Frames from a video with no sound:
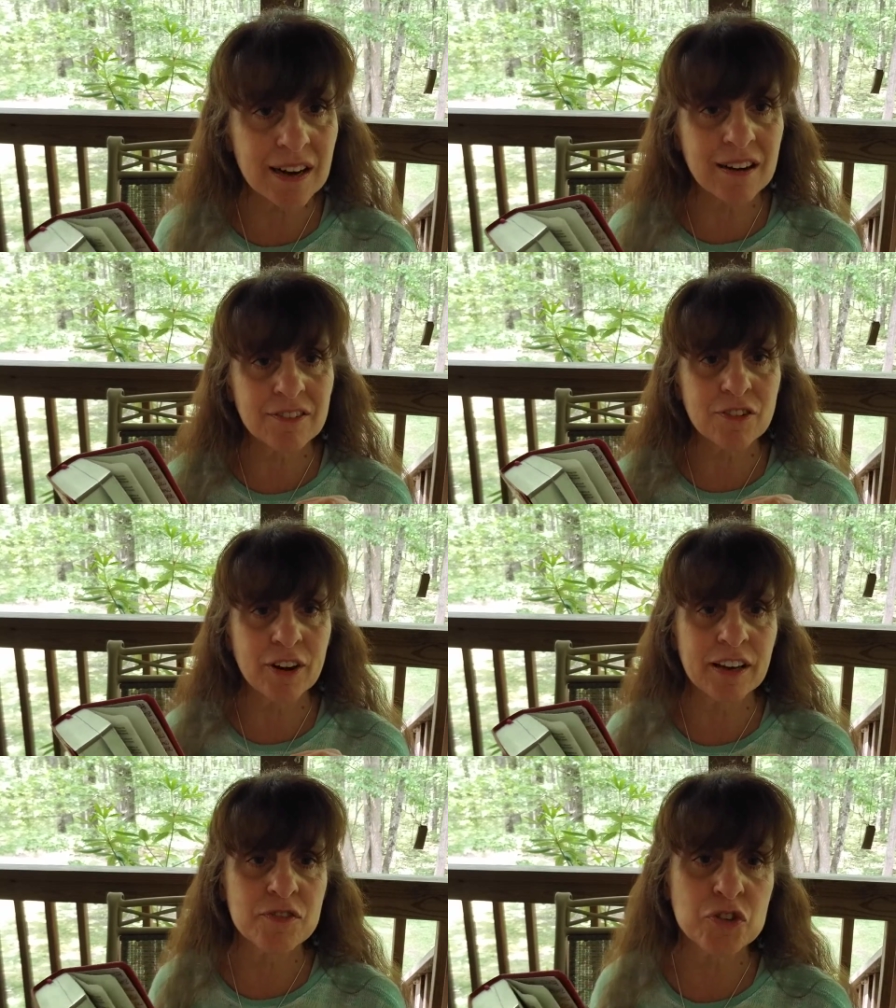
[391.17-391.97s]
of
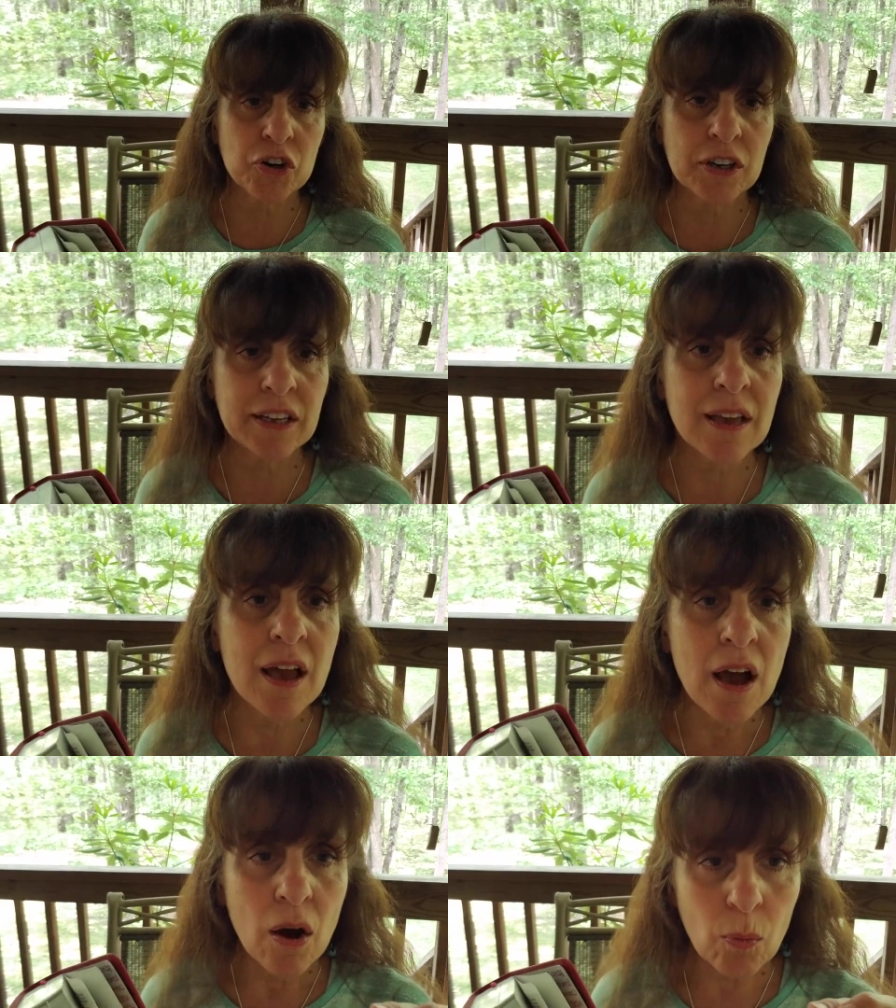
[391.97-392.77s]
creative journaling
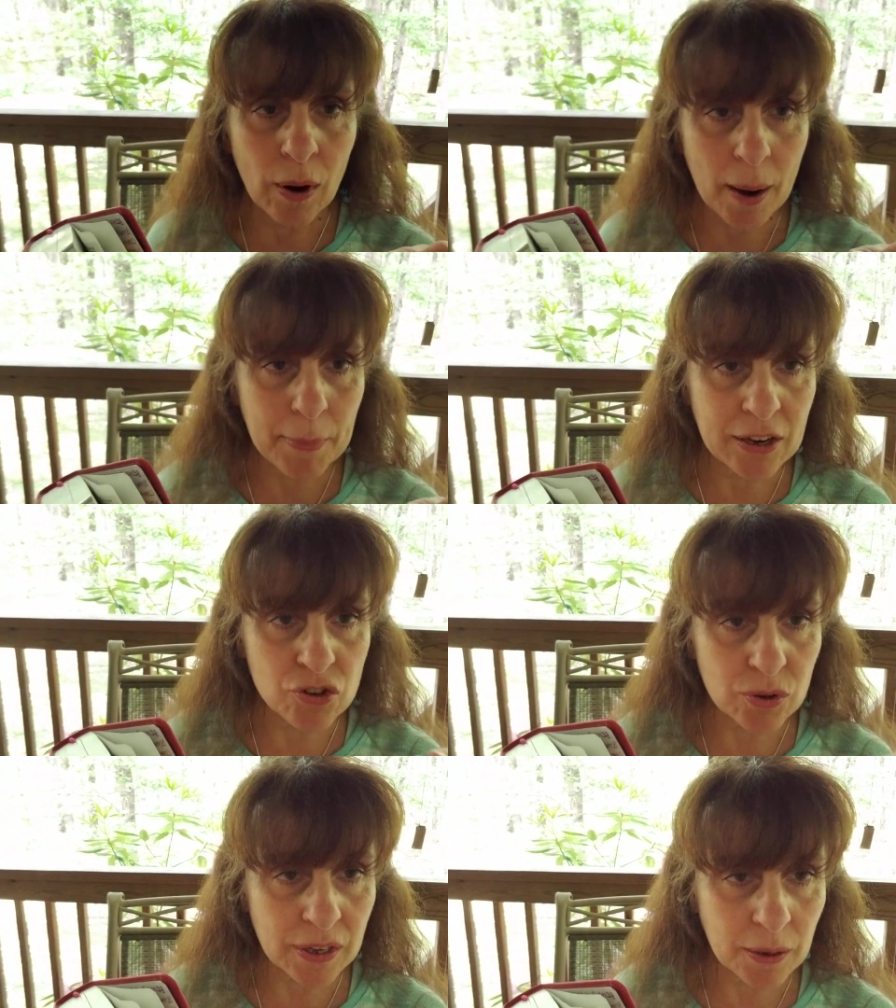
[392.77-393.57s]
where I might
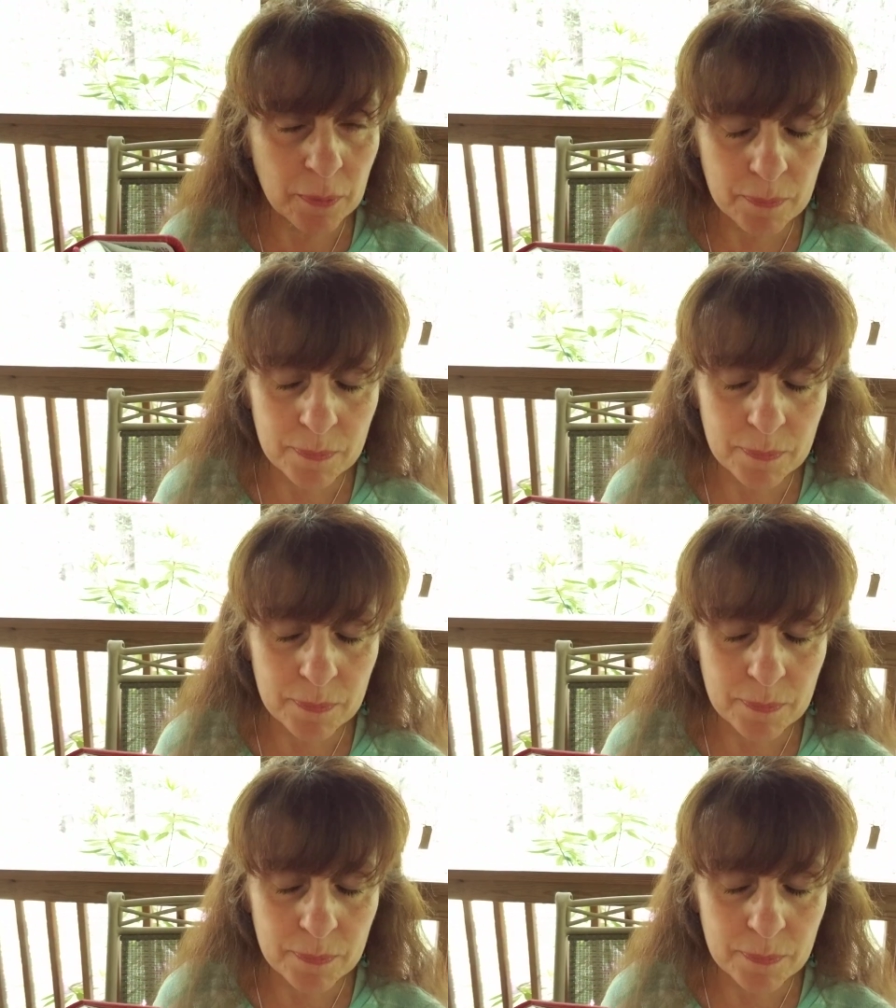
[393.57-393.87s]
do little